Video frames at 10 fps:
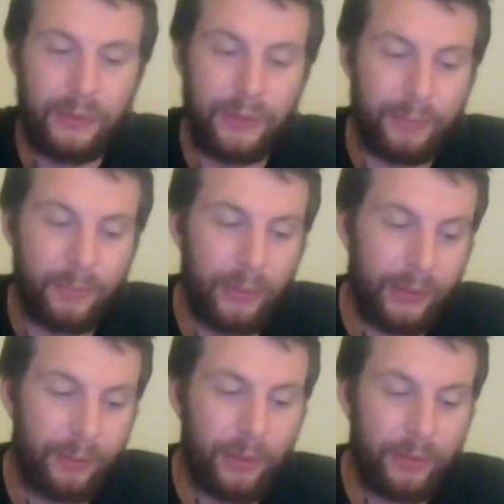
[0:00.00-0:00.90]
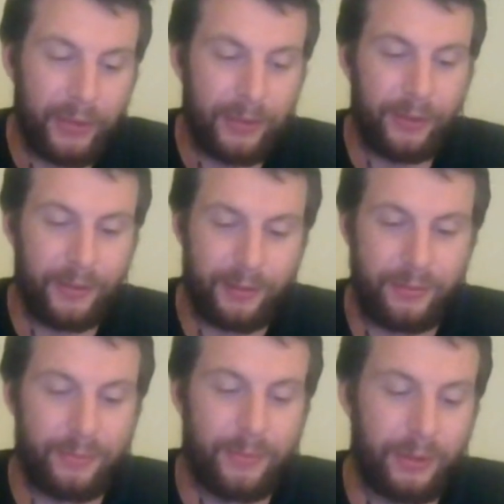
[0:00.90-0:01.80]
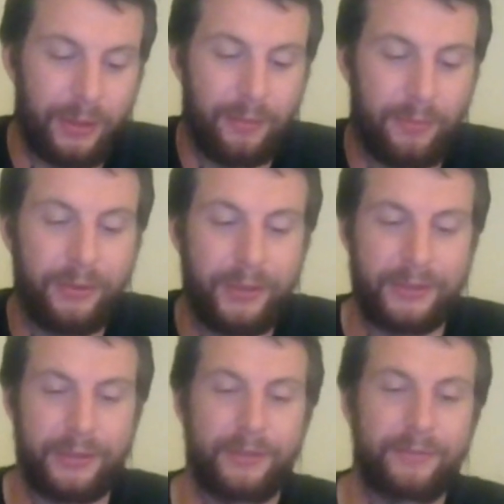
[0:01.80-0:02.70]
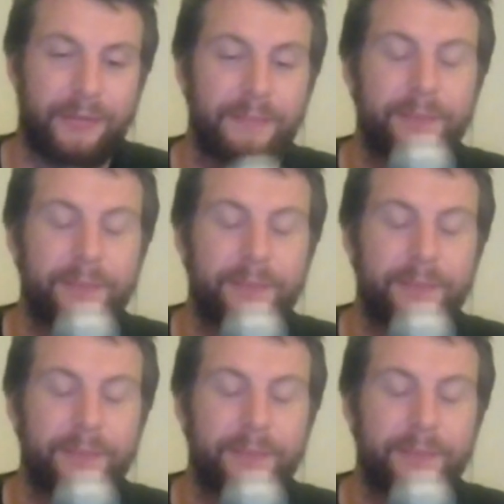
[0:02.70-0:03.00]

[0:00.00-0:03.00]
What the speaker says: just a small little brewery doing small little brewery stuff.